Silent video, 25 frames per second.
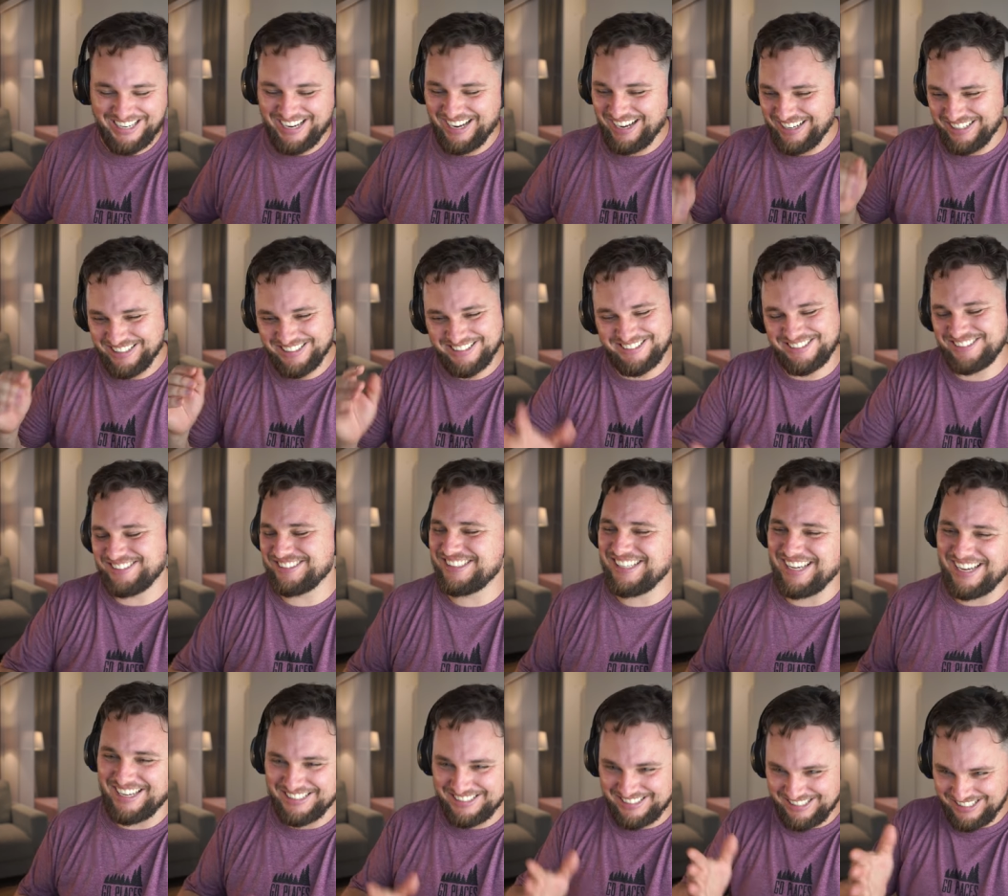I,
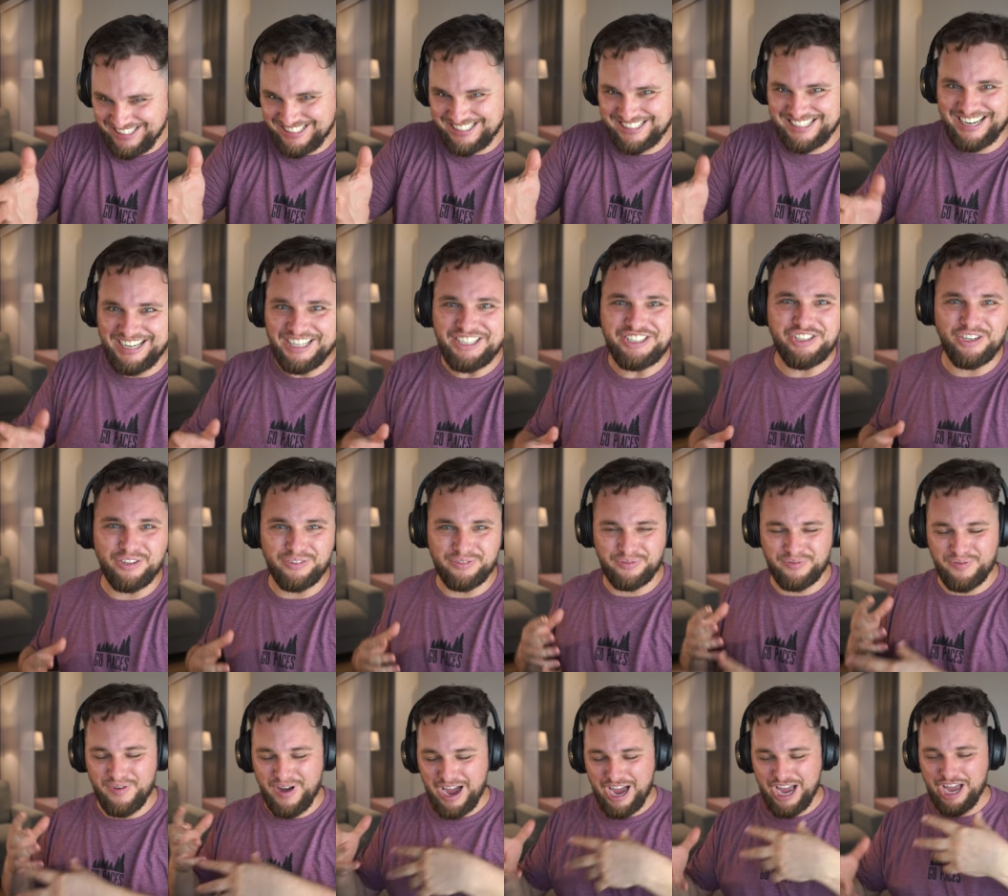yeah, this kind of
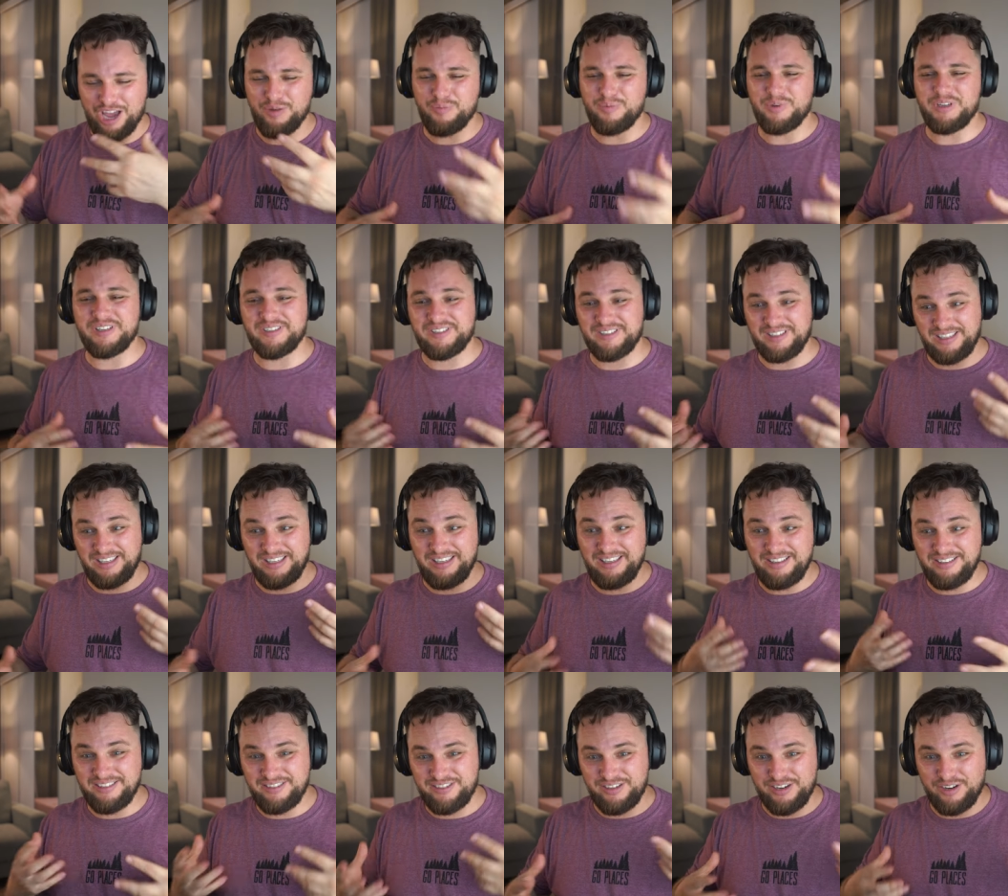vibe is
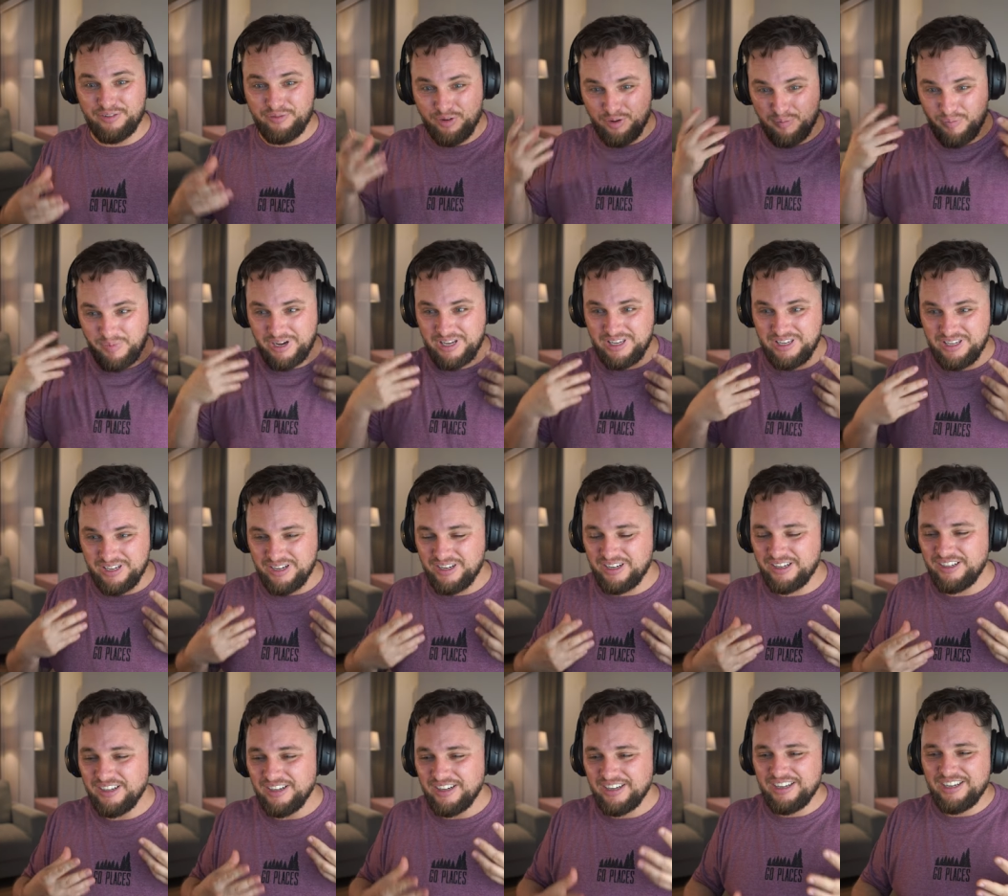easier for my
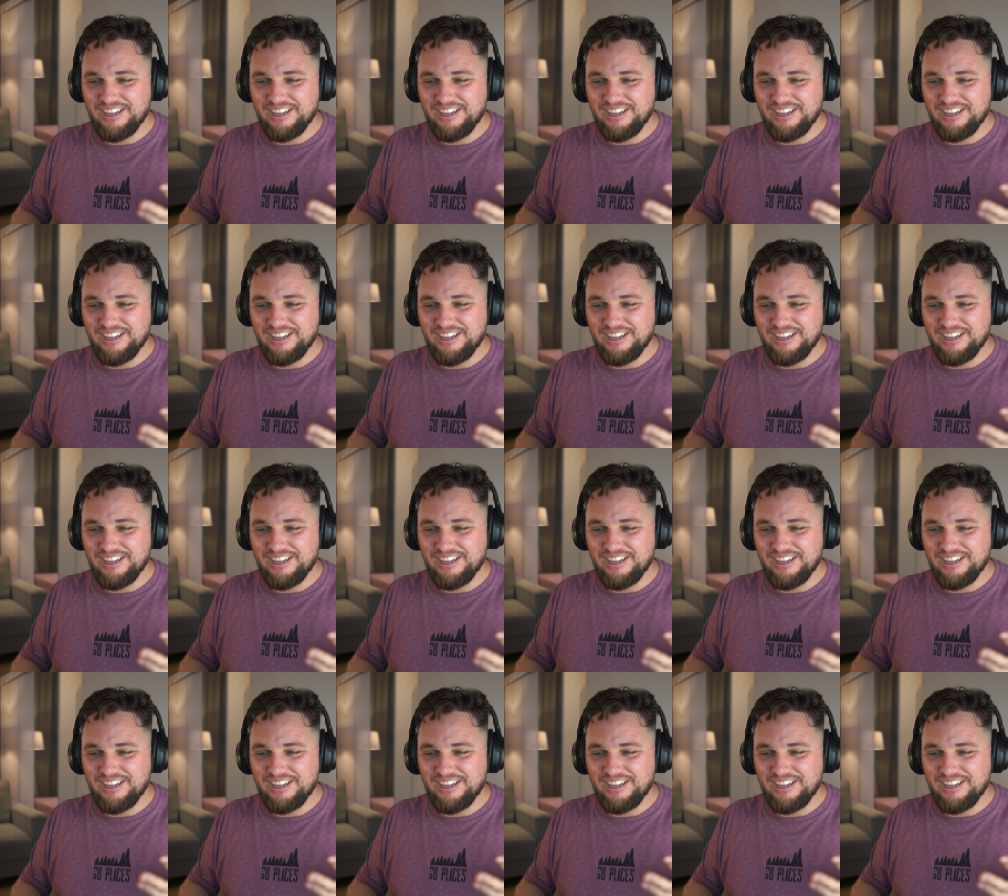ear.